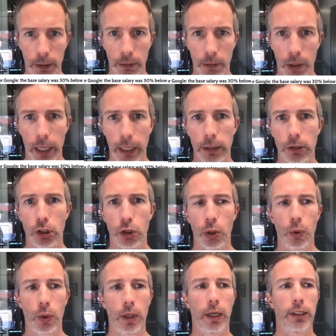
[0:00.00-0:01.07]
right?
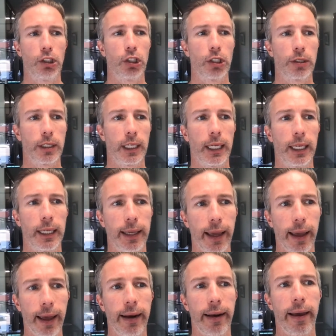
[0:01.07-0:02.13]
So just
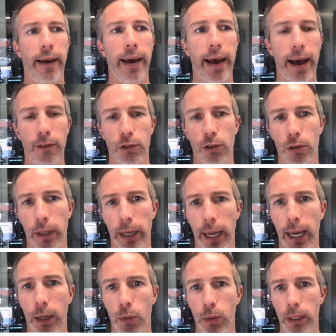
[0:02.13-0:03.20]
get after the
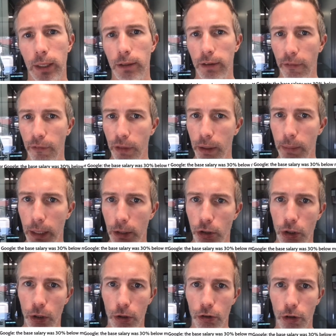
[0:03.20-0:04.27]
equity. Definitely make
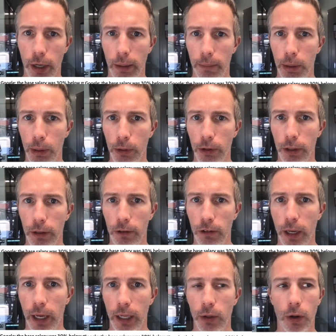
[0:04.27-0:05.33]
sure you're trying to build in a
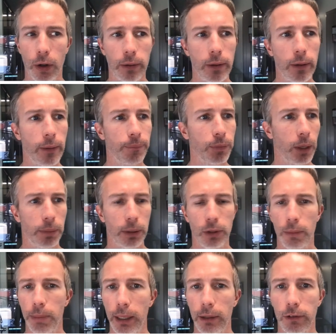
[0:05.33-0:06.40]
sign-on, but
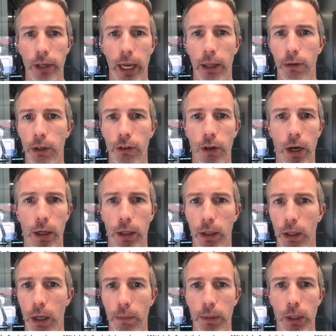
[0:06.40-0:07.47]
the base salary is not going to
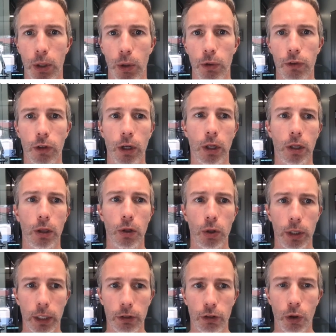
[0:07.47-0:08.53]
come close.
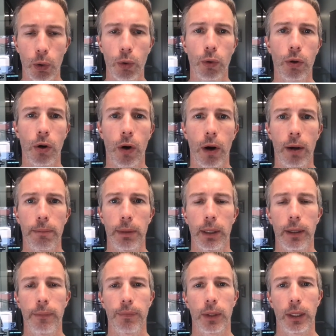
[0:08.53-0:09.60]
Look at total comp.
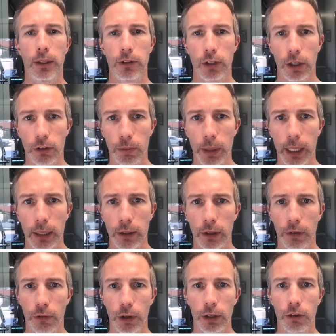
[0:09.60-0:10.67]
It does make a
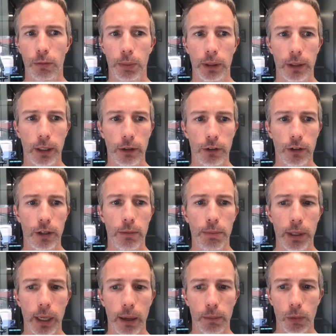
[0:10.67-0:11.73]
difference, but these
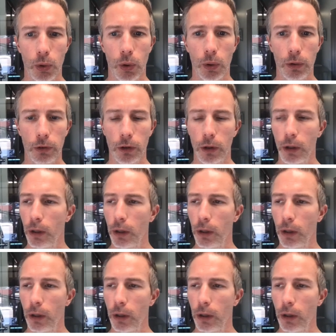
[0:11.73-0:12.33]
TPM roles,